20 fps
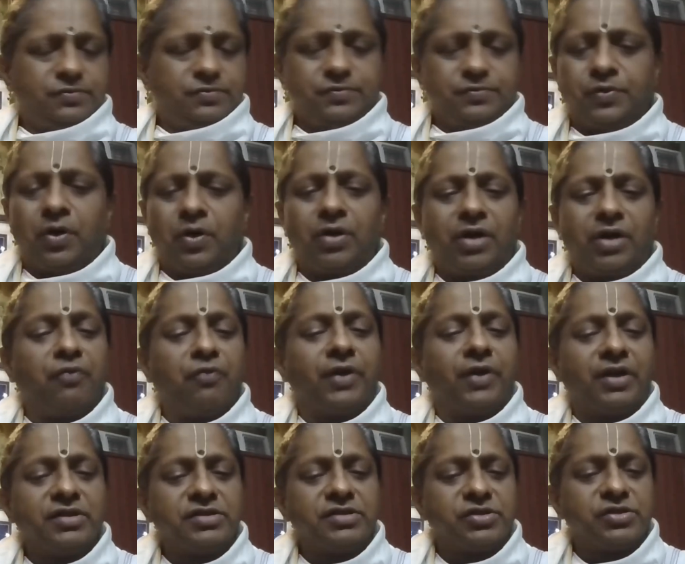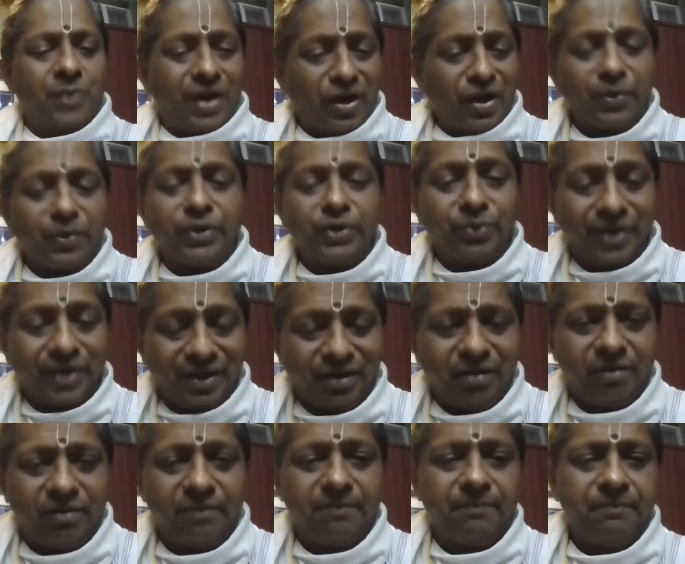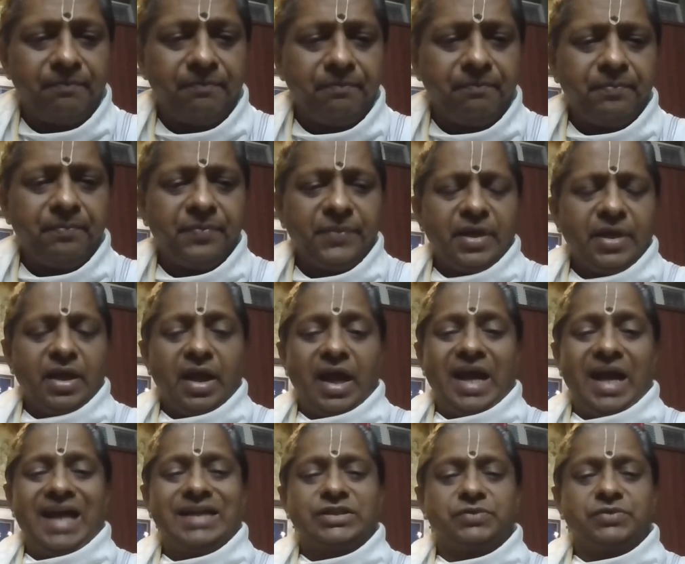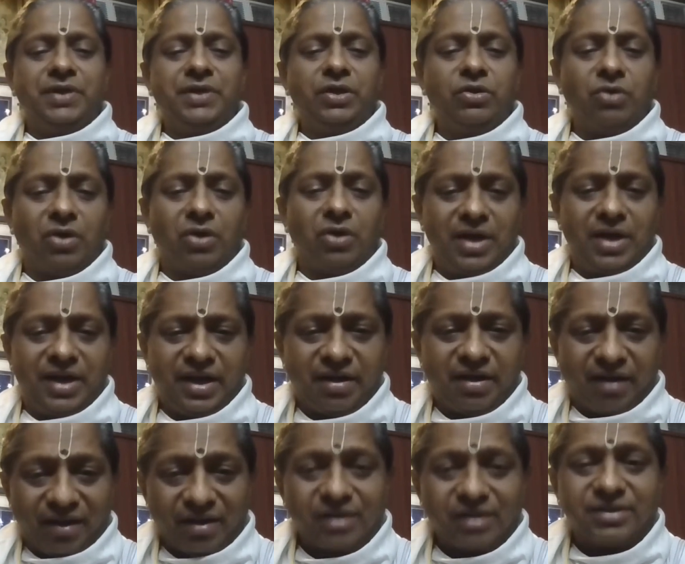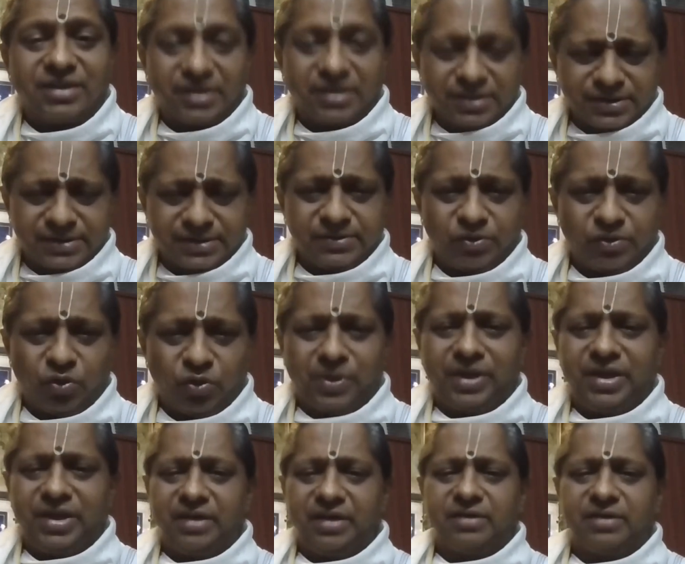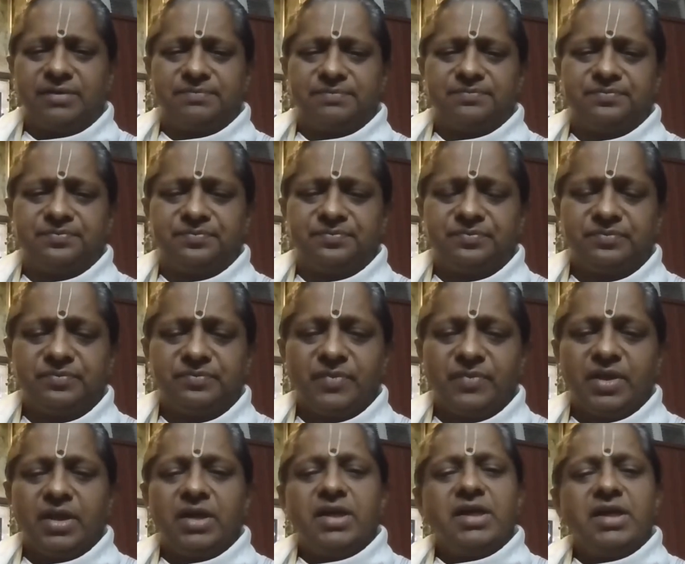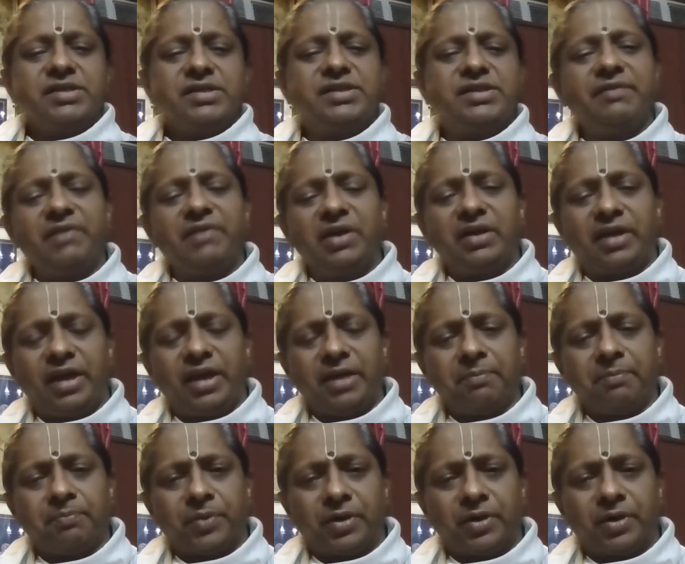for reference whenever you need, as we go ahead and render this over here, she will keep